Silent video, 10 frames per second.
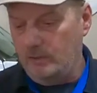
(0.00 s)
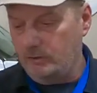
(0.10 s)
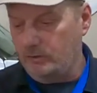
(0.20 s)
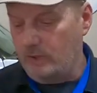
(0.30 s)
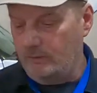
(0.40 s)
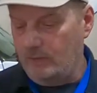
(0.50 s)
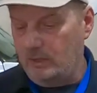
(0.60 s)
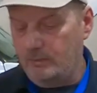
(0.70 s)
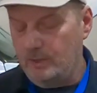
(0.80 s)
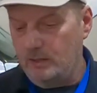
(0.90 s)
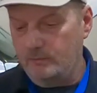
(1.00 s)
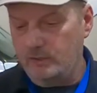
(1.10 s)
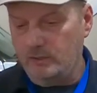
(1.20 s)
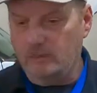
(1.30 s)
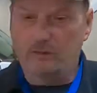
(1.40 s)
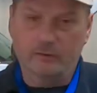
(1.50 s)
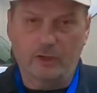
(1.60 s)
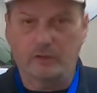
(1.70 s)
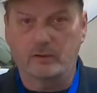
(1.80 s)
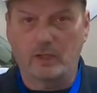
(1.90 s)
Make sure you have an RPM signal.
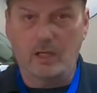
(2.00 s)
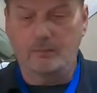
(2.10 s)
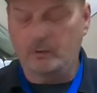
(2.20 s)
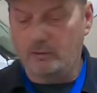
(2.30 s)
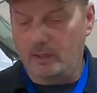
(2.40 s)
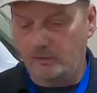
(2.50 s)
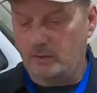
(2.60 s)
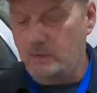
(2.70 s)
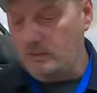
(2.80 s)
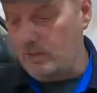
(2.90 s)
Check your cam and cranksync.